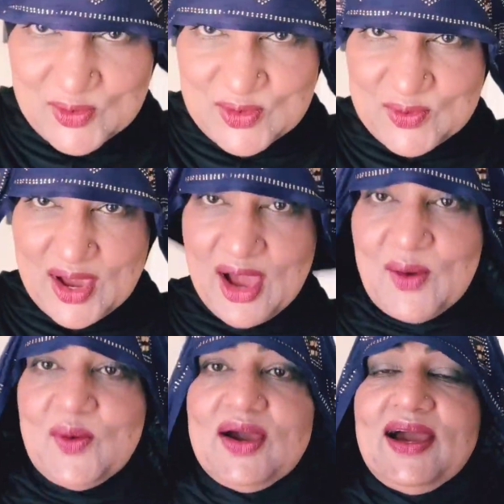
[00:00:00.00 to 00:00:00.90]
you
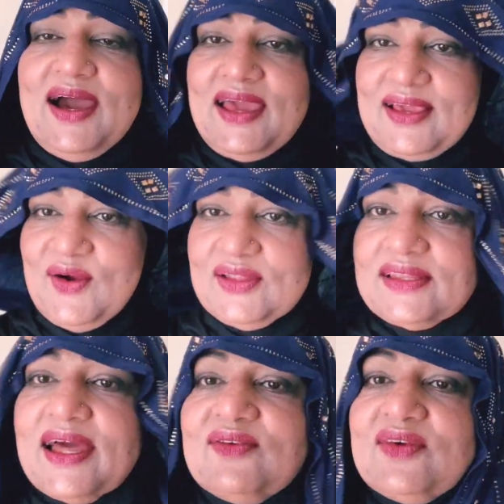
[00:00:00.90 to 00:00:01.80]
how I got
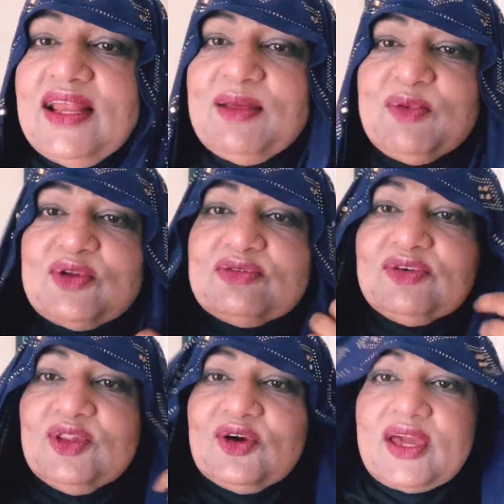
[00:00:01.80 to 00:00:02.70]
that really
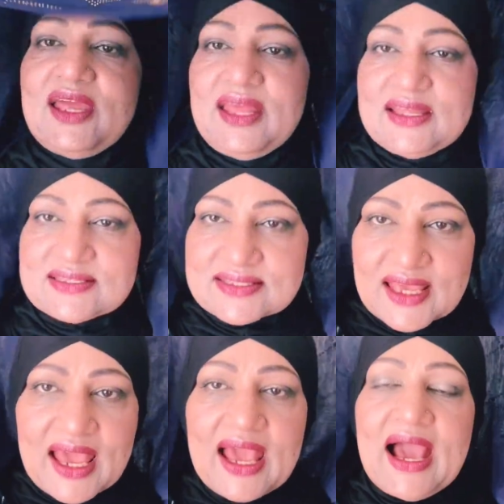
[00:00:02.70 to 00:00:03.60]
beautiful look. And it's
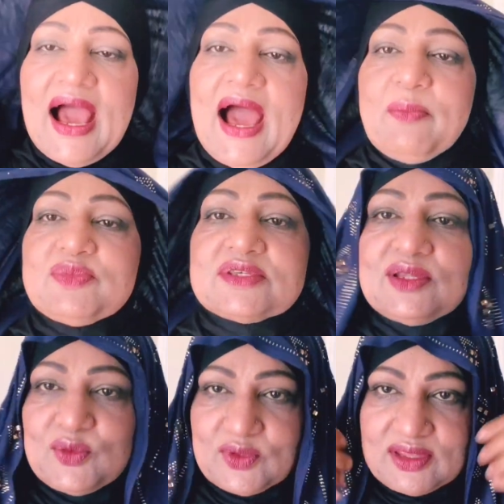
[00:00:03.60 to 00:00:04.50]

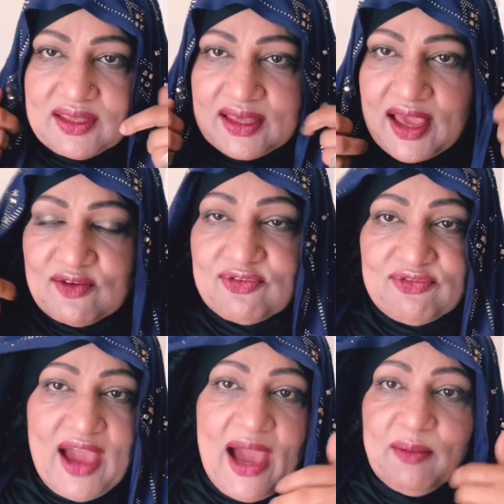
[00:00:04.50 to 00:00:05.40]
absolutely
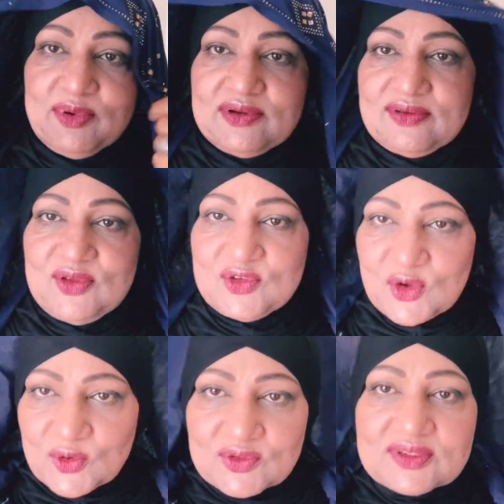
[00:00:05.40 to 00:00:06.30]
fab. You
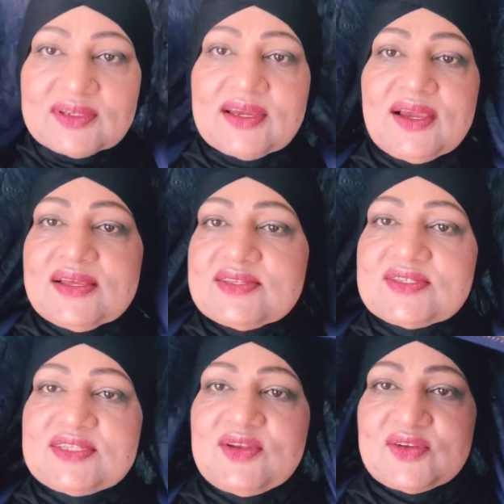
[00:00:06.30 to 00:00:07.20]
don't,
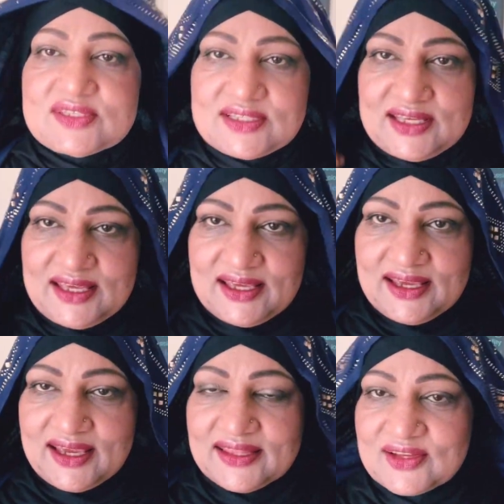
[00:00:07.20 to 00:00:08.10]
seriously,
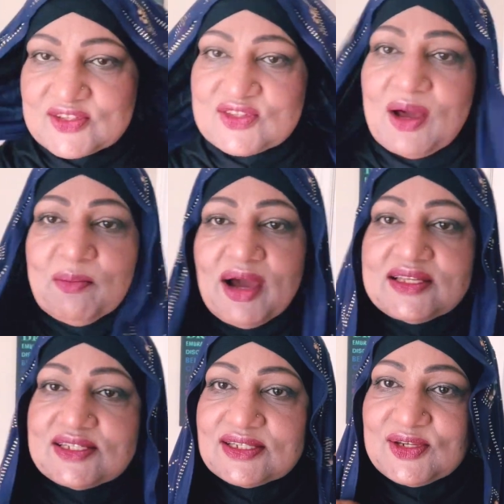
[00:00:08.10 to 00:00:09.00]
there's not
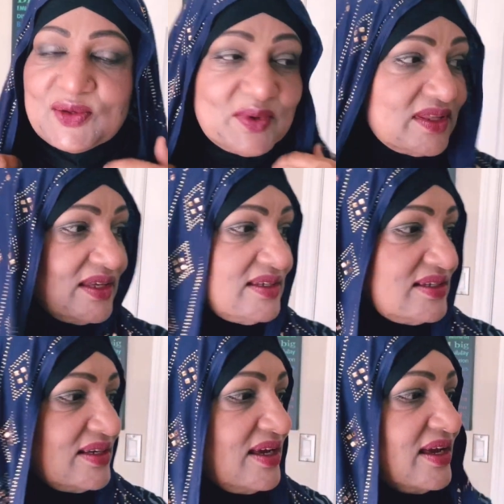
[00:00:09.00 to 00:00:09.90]
much to do with it.
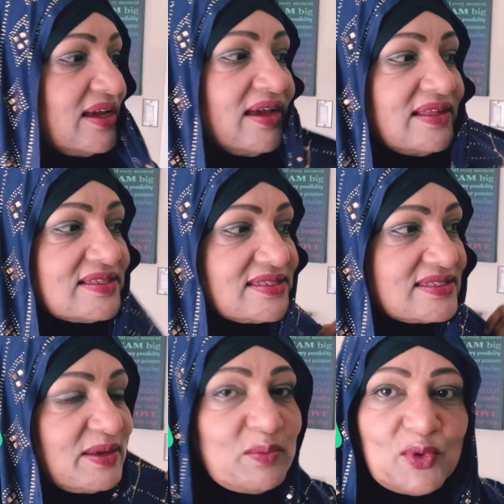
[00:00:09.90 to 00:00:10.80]
It's
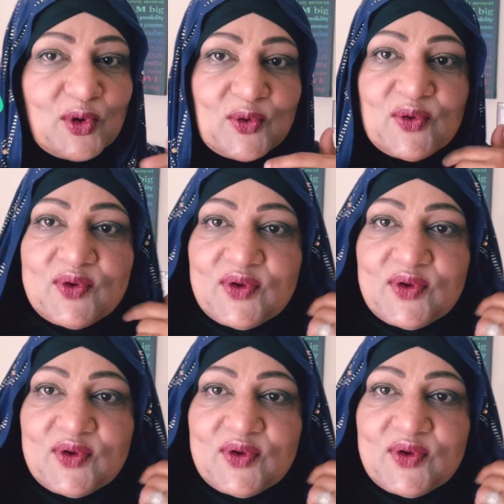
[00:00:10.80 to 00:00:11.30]
simple.